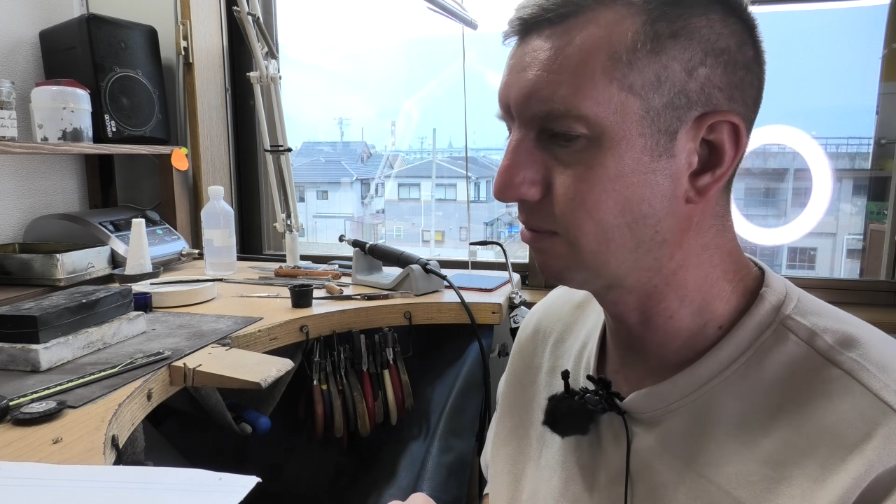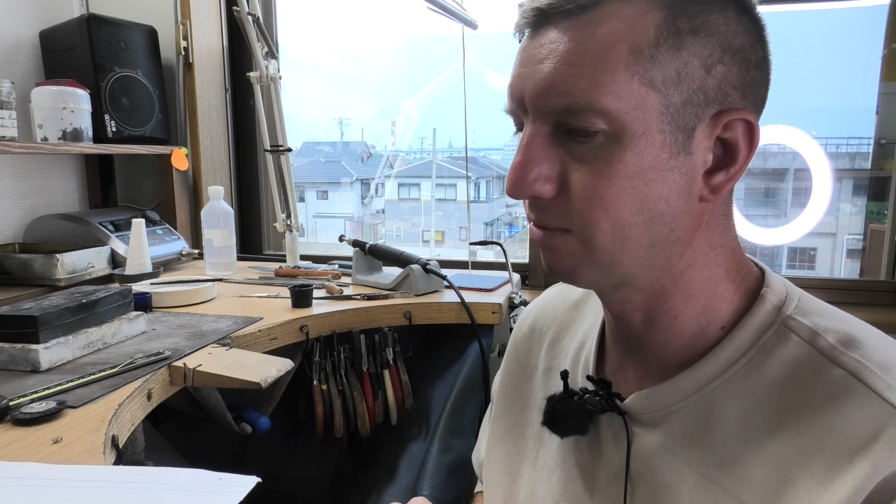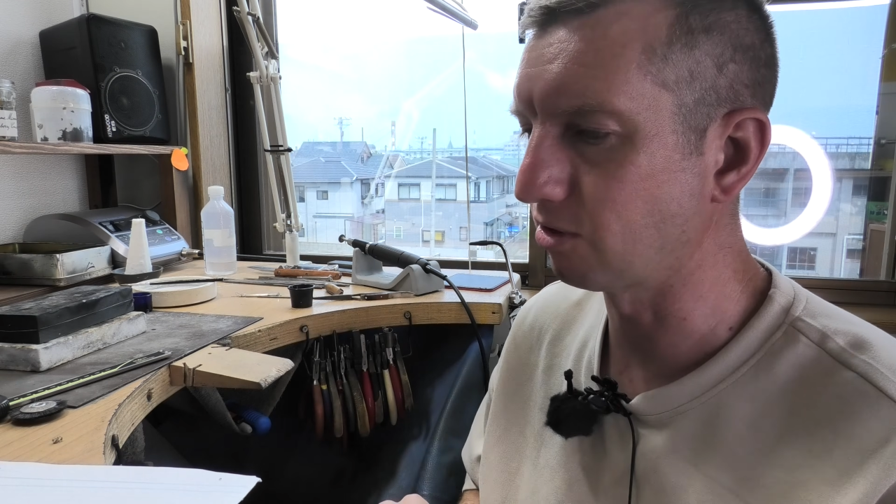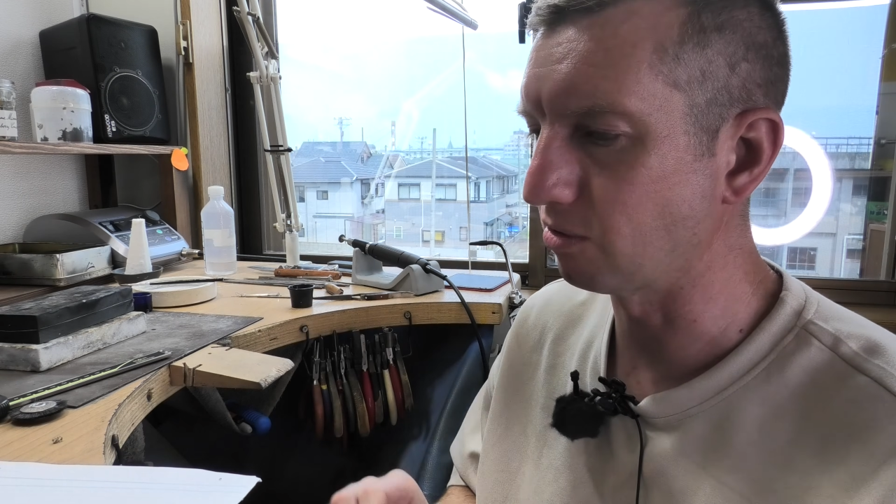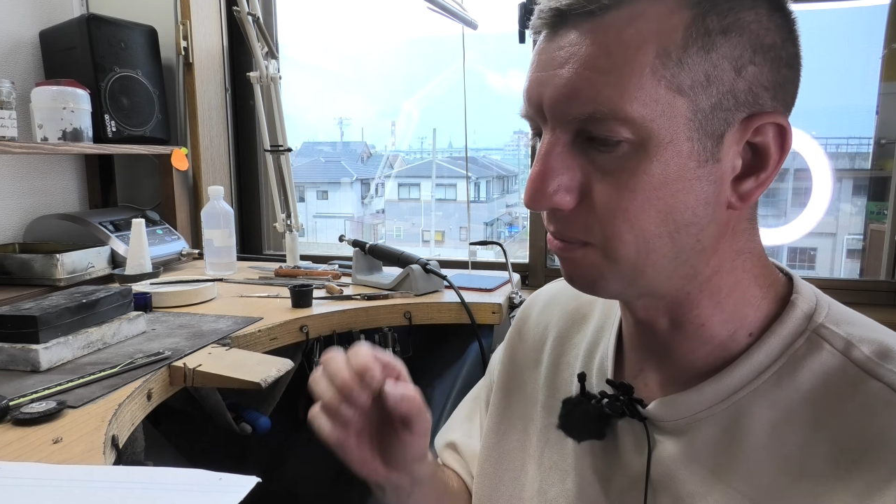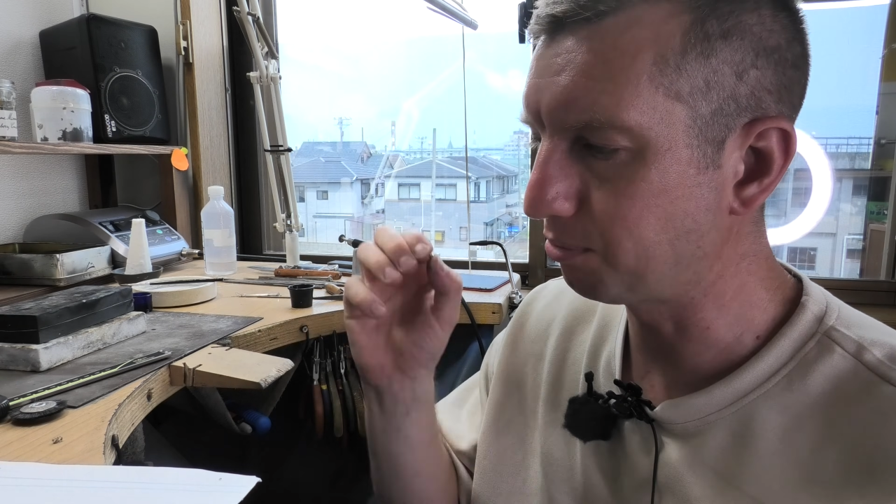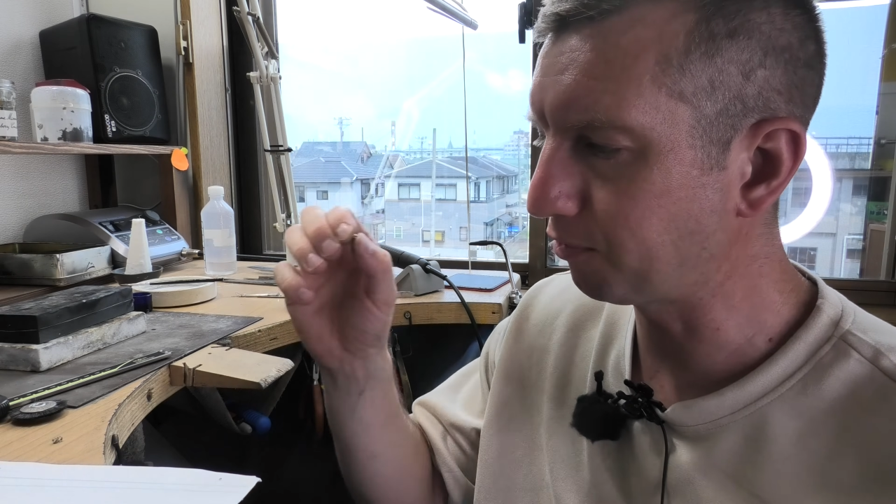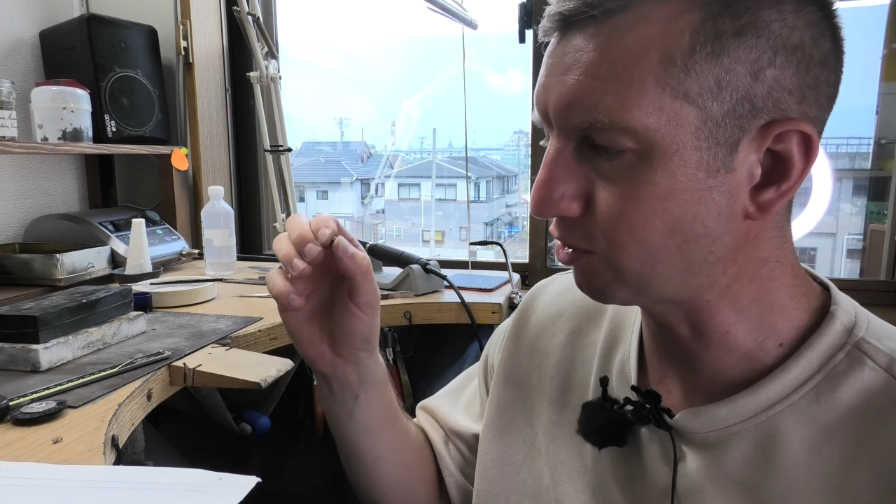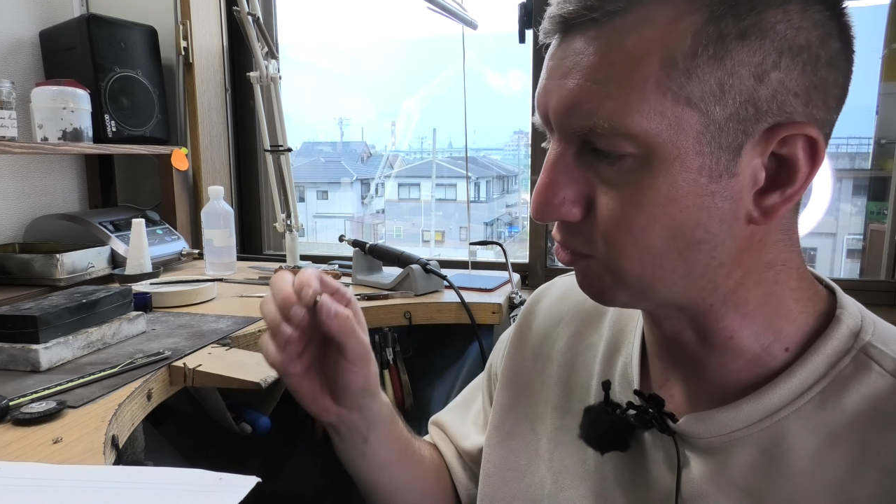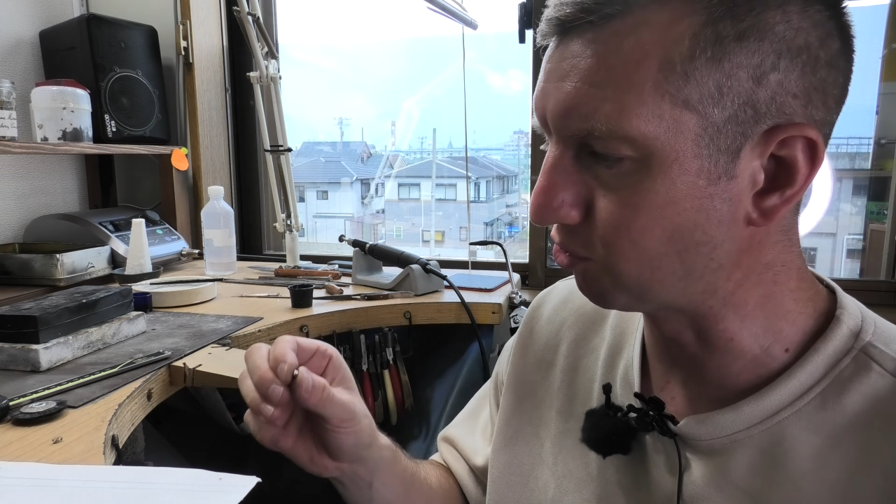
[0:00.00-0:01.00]
so
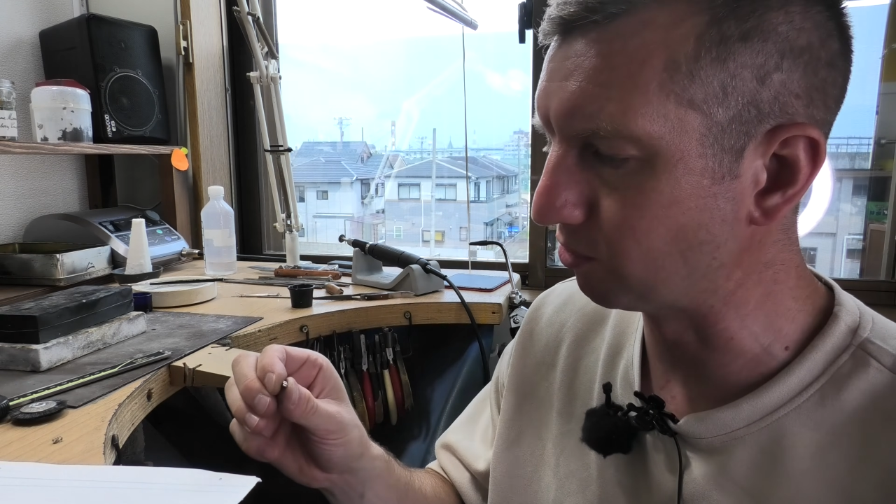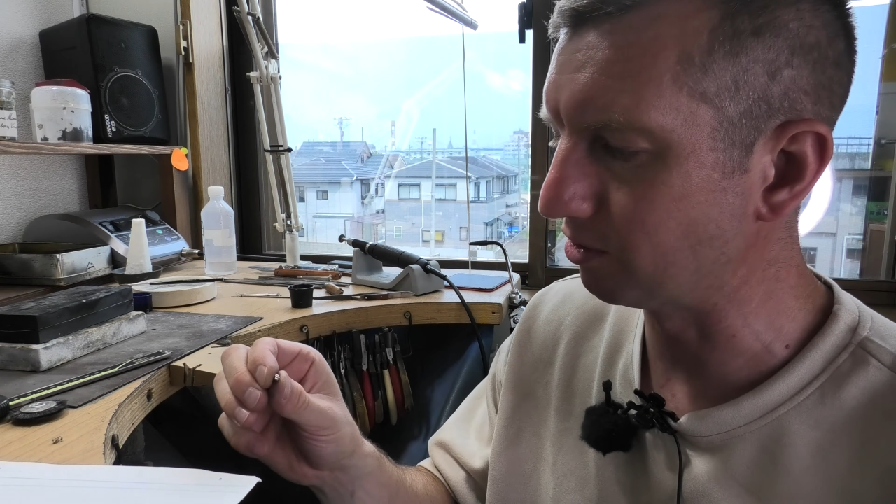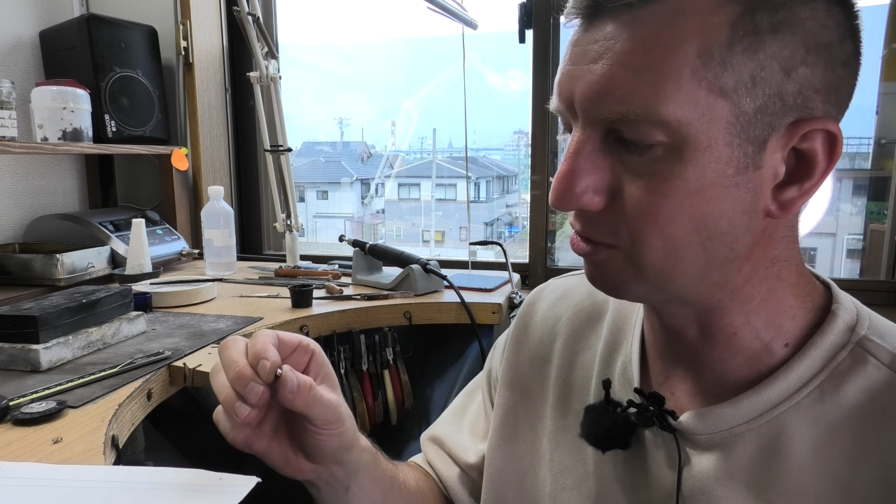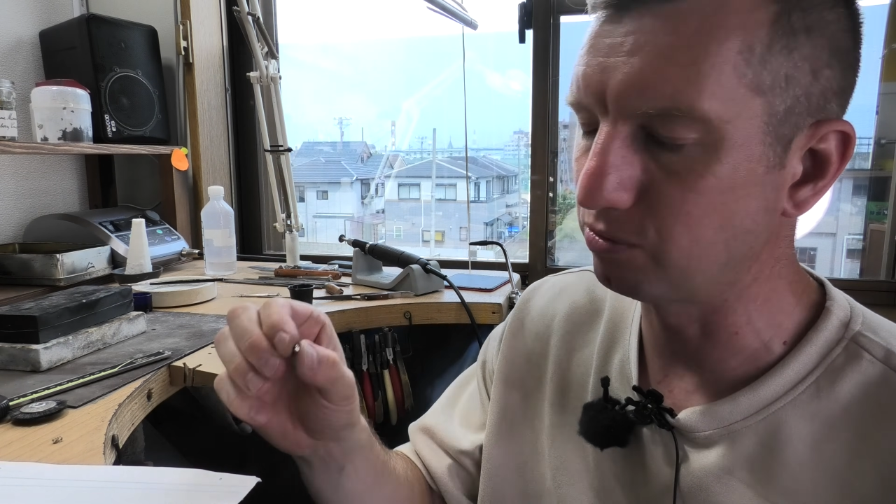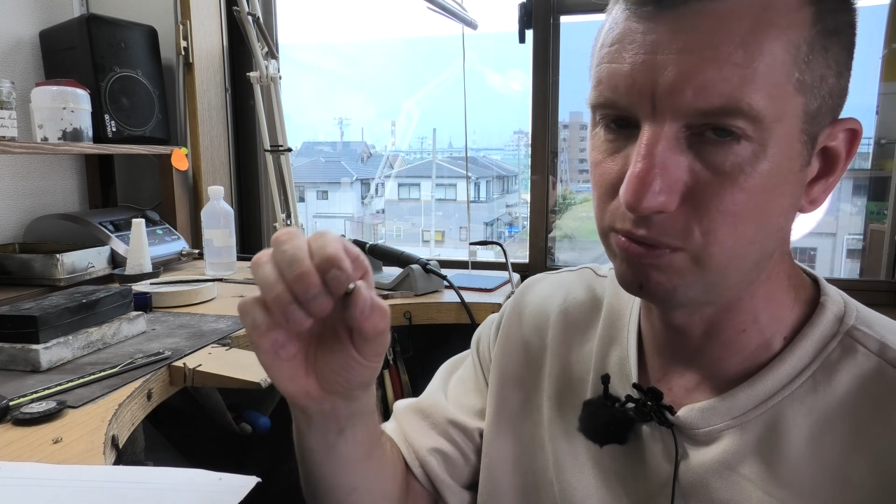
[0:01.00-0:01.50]
professional jewellers,